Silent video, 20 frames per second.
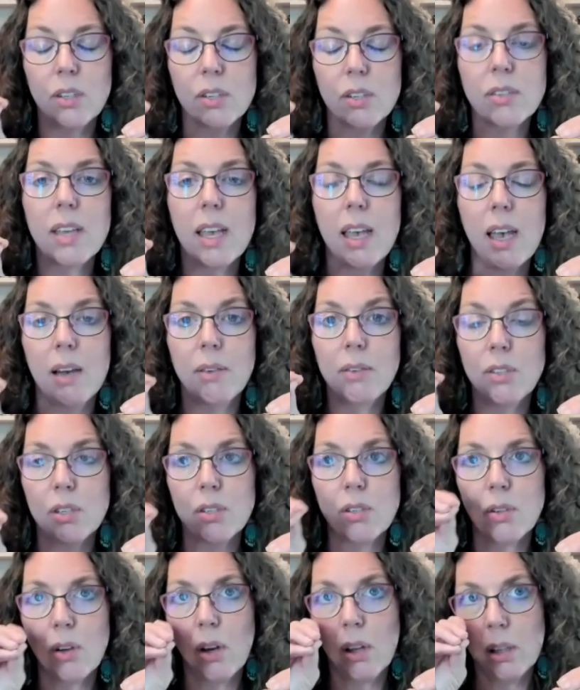just came, I was
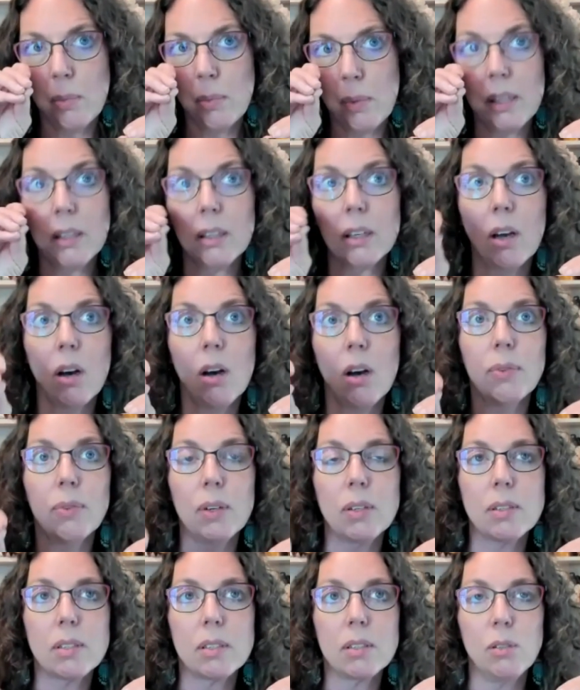just saw them at a
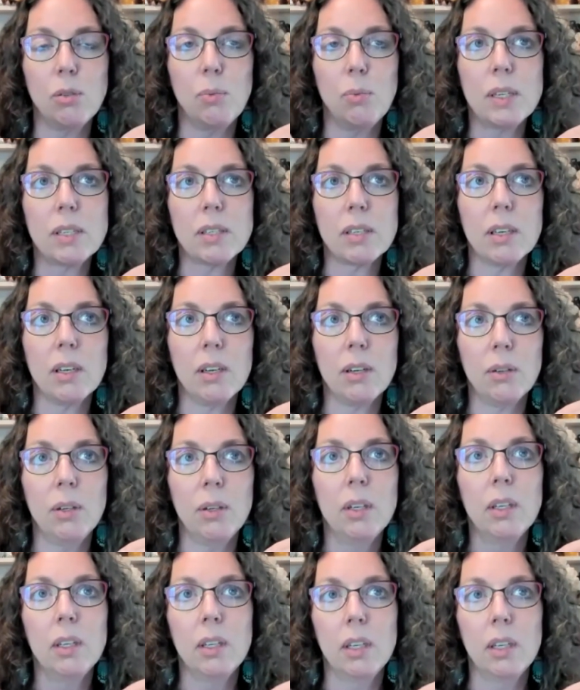conference 2 weeks ago,